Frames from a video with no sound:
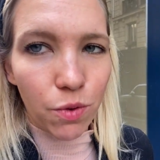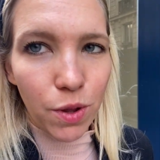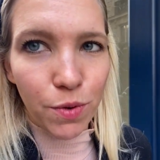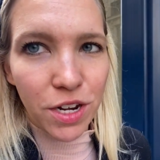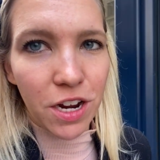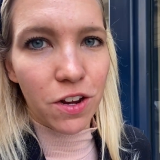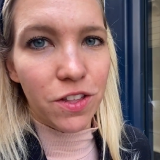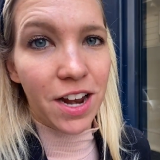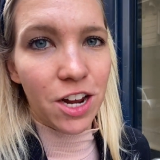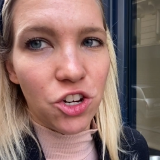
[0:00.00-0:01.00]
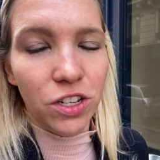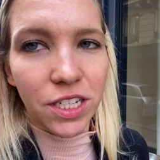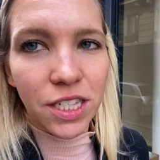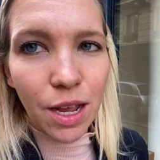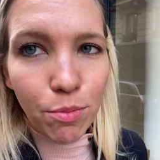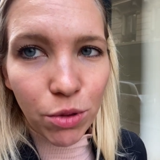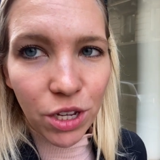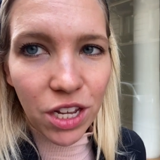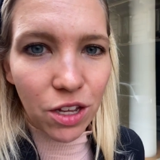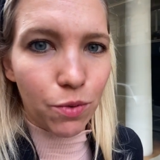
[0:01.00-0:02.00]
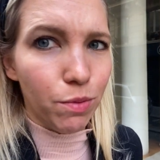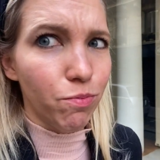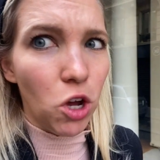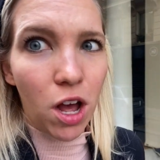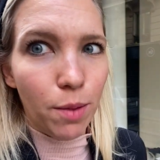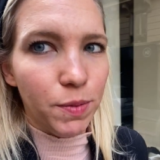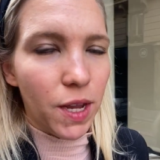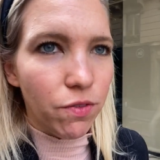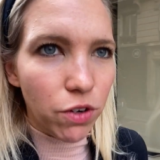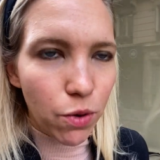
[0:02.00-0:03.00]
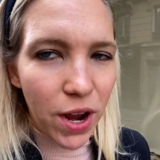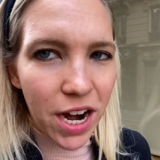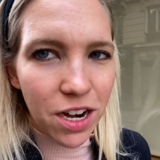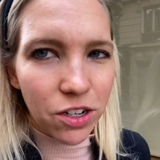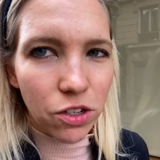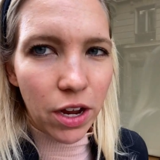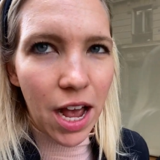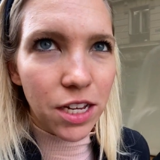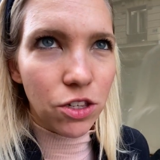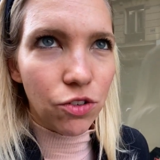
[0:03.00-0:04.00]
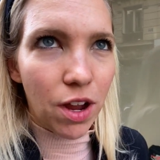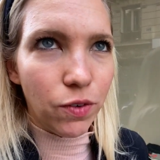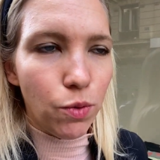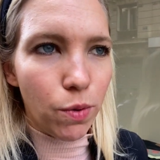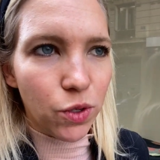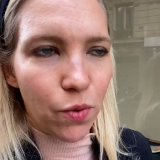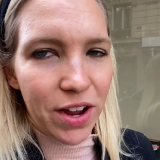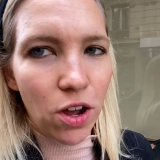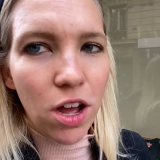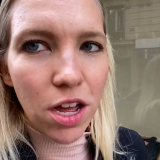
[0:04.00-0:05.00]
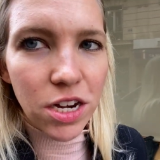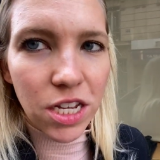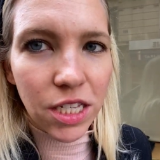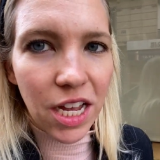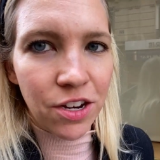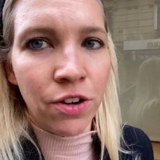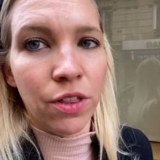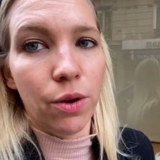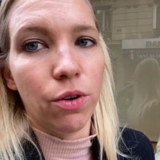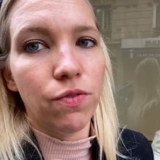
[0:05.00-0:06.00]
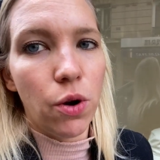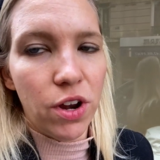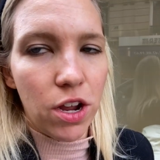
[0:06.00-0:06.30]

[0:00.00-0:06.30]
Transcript: we were near the National Assembly, there were cops everywhere, so I asked the driver what was going on. He said, you know, they were voting